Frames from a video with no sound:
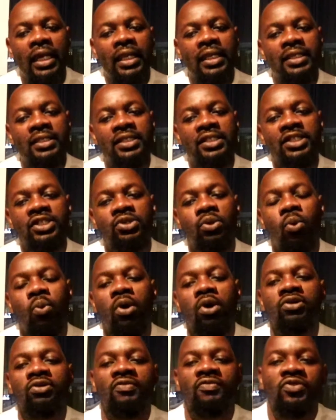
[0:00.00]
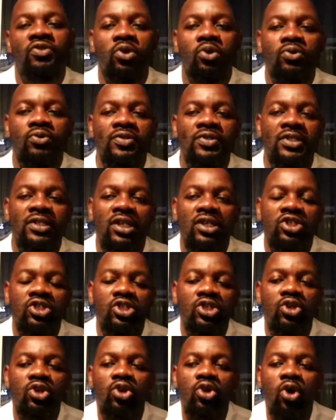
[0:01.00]
It is just one of those
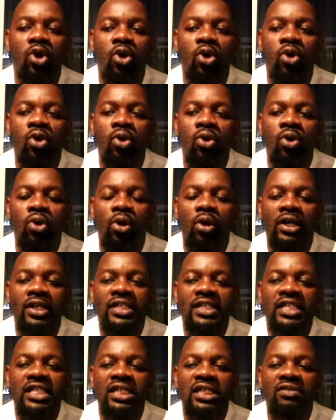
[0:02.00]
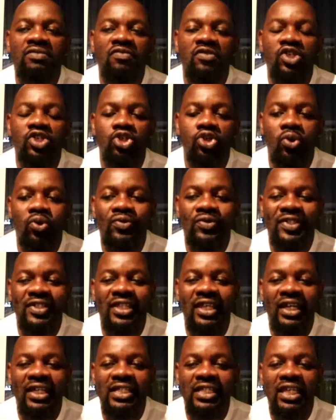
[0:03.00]
slow TV shows
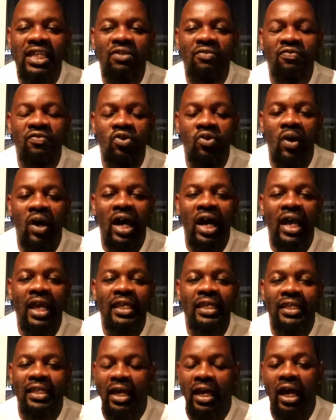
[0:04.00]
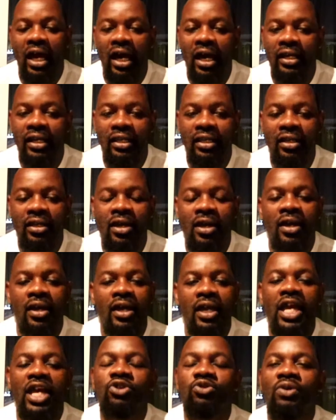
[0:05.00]
that if you are in a hurry
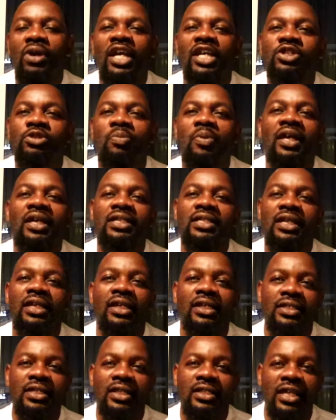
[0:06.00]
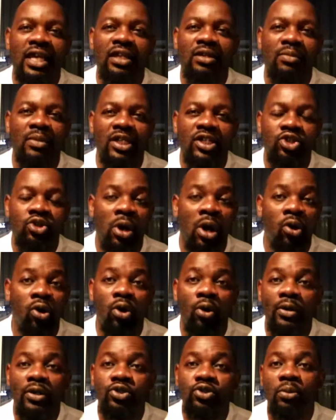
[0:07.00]
and you're expecting entertainment, you are
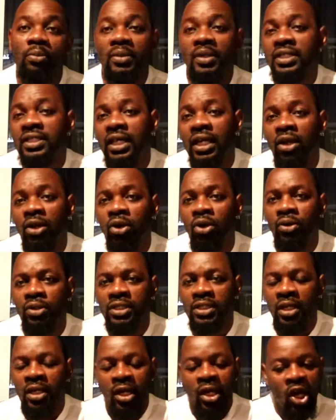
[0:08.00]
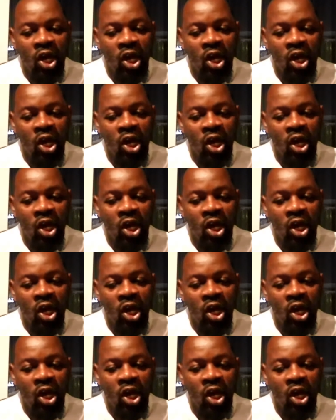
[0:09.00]
going to miss a lot.